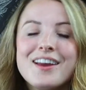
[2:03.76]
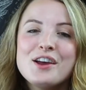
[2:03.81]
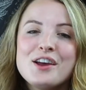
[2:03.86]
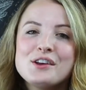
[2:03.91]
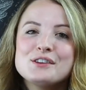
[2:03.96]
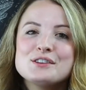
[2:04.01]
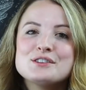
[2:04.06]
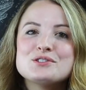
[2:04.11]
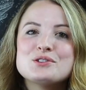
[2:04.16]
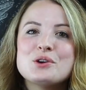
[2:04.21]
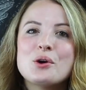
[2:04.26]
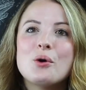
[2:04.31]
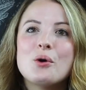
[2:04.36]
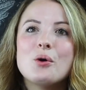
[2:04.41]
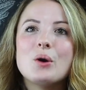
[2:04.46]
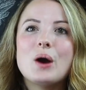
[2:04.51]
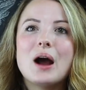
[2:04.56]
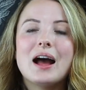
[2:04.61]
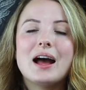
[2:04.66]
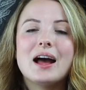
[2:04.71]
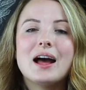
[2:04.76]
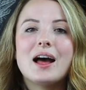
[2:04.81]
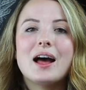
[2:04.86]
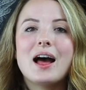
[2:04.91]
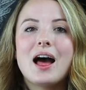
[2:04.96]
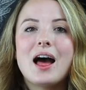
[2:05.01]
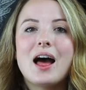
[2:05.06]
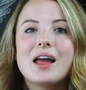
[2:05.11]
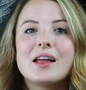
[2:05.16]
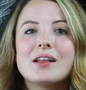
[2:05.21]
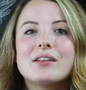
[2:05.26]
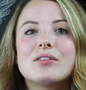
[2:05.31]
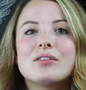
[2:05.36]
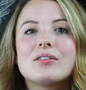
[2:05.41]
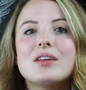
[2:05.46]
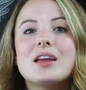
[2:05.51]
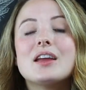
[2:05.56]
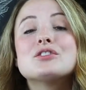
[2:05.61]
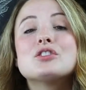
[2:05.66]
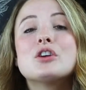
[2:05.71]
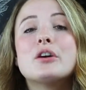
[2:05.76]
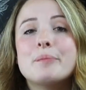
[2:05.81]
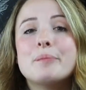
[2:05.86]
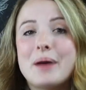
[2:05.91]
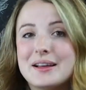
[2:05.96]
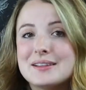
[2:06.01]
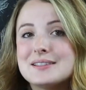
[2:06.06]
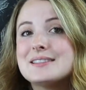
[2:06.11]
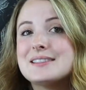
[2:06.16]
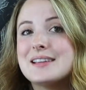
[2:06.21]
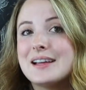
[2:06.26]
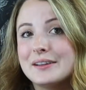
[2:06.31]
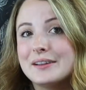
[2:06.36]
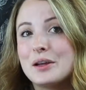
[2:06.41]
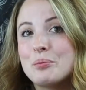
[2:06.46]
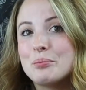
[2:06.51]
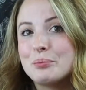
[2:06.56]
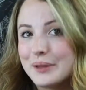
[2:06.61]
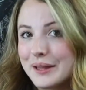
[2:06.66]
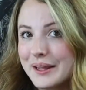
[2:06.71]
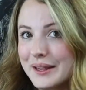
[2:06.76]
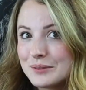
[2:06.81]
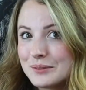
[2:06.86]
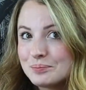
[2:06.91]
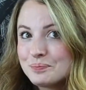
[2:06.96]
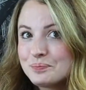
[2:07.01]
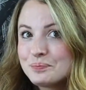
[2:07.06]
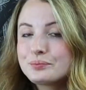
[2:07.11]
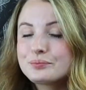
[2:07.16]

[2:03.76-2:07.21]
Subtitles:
So it's our best selling blade.